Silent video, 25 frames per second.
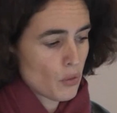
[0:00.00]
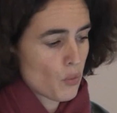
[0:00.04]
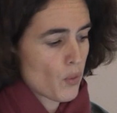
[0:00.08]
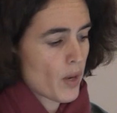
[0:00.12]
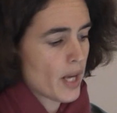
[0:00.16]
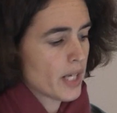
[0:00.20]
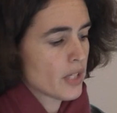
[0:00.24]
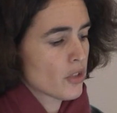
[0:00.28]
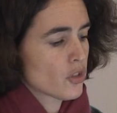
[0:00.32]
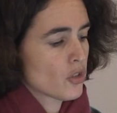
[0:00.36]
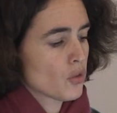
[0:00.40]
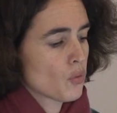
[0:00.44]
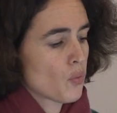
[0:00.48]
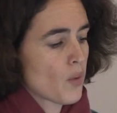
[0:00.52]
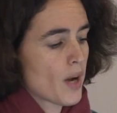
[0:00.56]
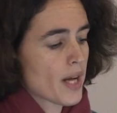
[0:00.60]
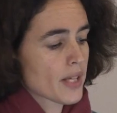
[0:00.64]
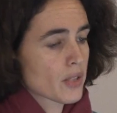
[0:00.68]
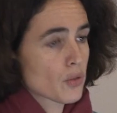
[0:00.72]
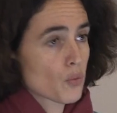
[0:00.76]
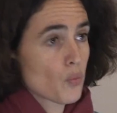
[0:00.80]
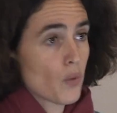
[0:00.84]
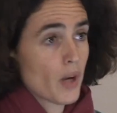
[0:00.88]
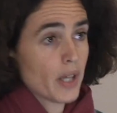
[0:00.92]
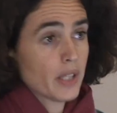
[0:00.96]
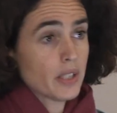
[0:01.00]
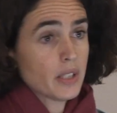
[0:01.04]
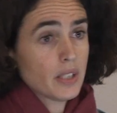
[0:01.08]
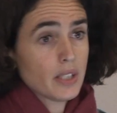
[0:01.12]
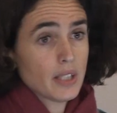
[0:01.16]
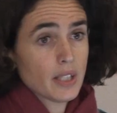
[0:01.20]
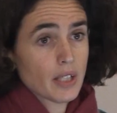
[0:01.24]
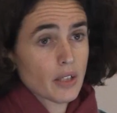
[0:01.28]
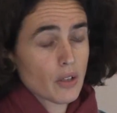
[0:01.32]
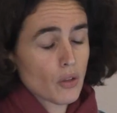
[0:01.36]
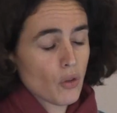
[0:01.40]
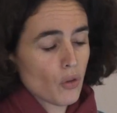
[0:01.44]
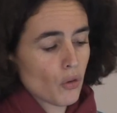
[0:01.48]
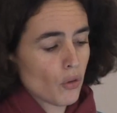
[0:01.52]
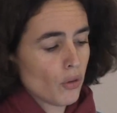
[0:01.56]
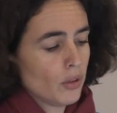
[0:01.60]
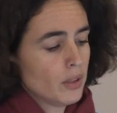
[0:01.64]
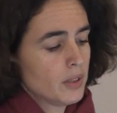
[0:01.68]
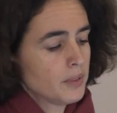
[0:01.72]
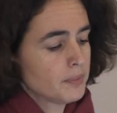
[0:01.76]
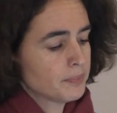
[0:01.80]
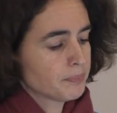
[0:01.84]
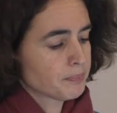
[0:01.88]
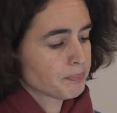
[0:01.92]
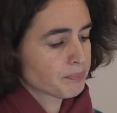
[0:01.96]
when she was 1 year
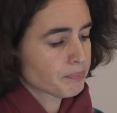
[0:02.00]
old.